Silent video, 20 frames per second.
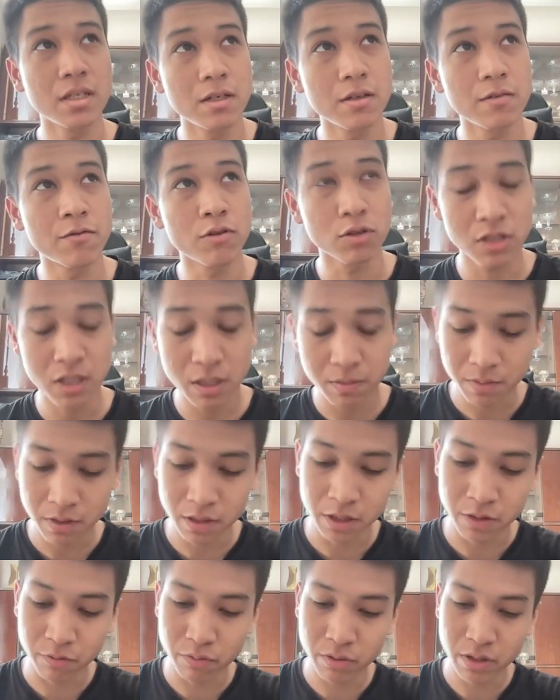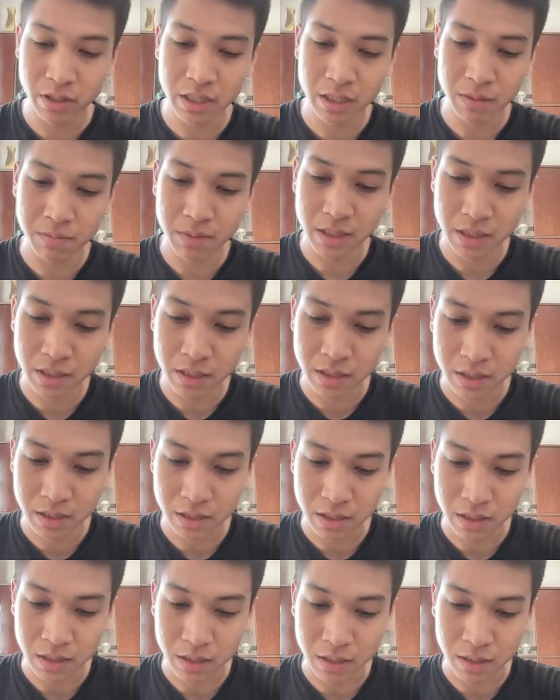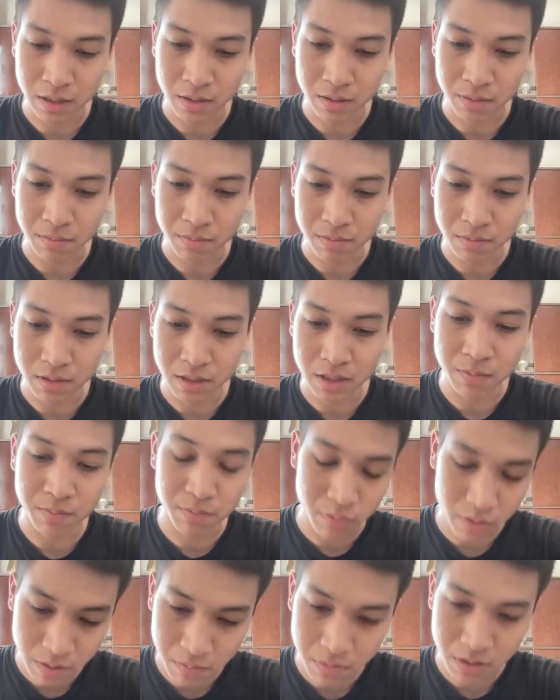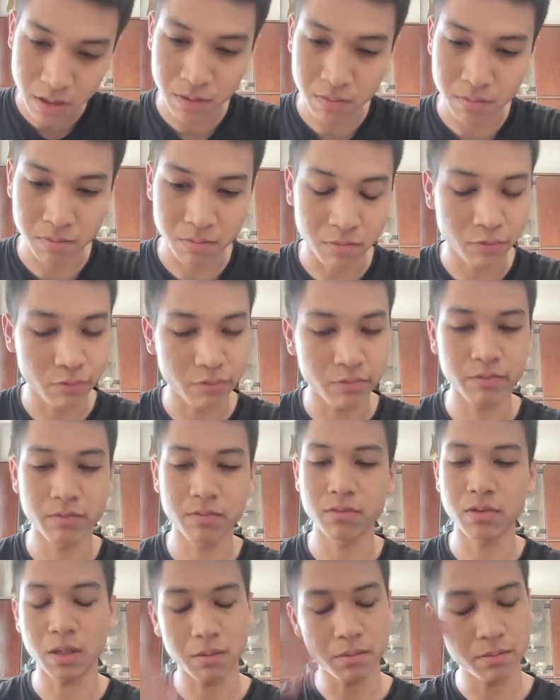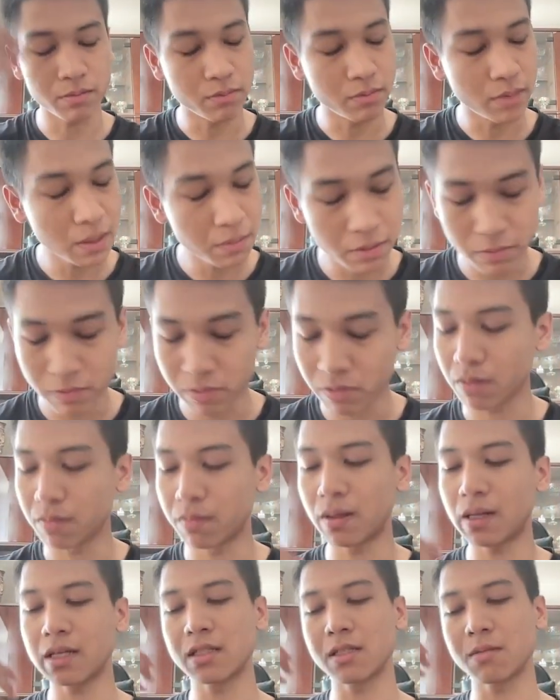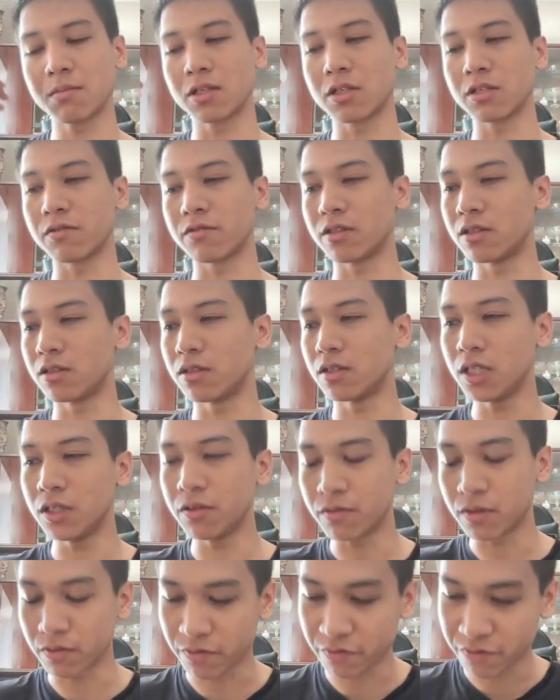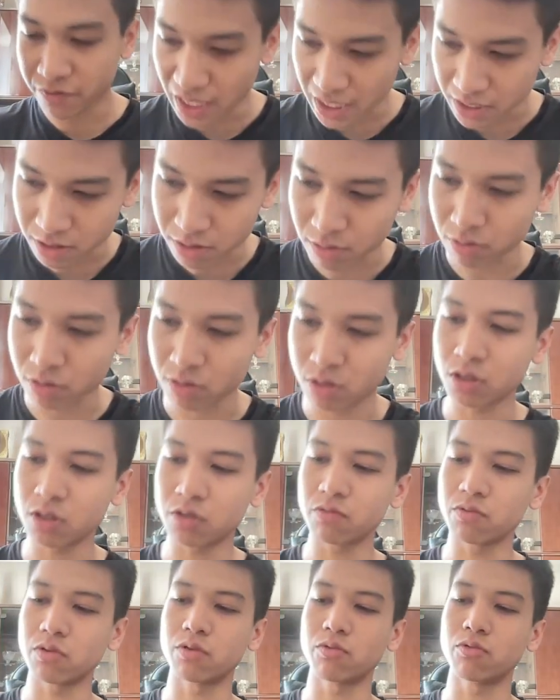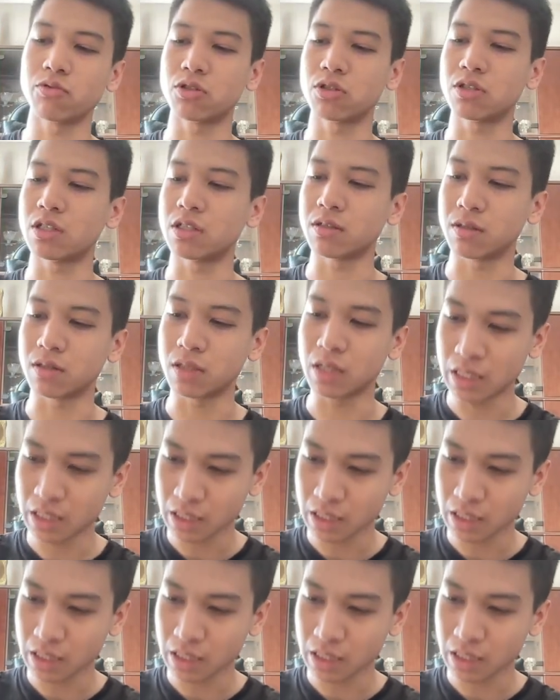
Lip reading: for example, if we're gonna make in a premium, maybe we will buy some kind of even faster server, which is gonna,